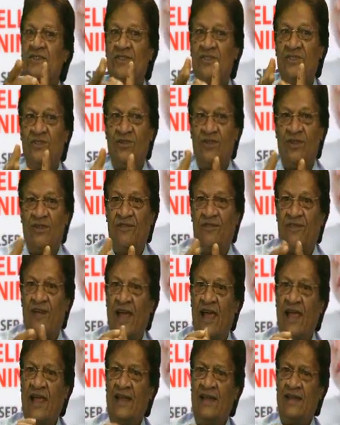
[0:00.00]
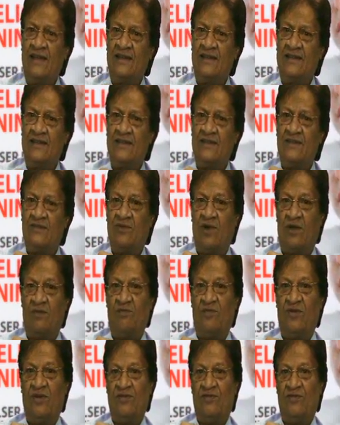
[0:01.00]
So the fine,
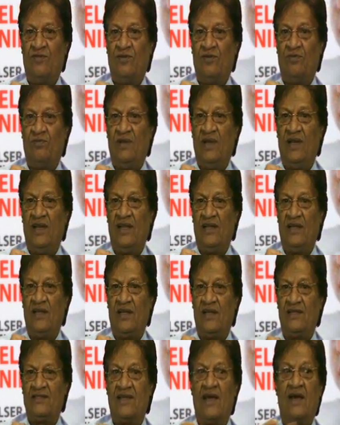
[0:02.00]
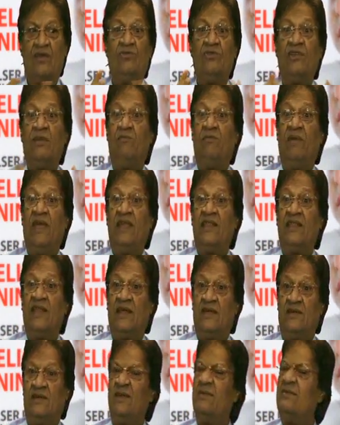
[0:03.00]
$1.4 billion. How do they pay
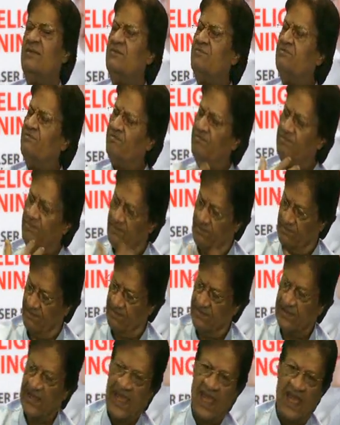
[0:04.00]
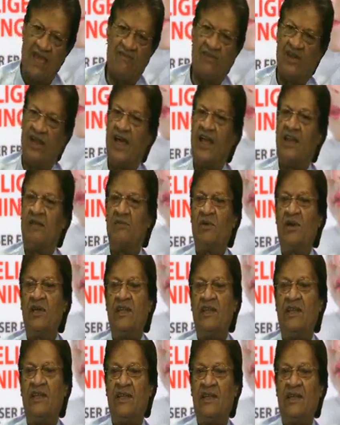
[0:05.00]
that? they have a lot of
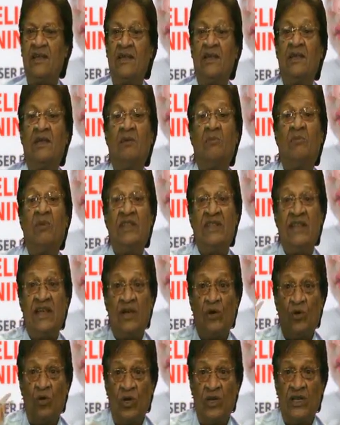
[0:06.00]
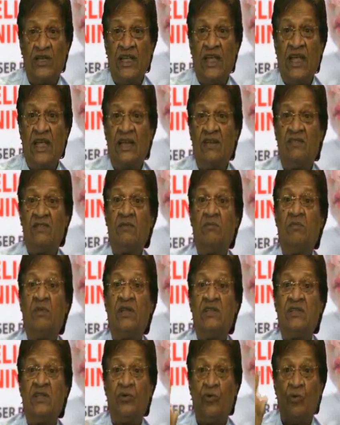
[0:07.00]
money. But they go at the end of the
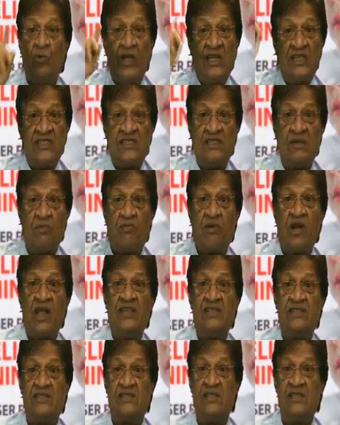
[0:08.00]
month and raise the price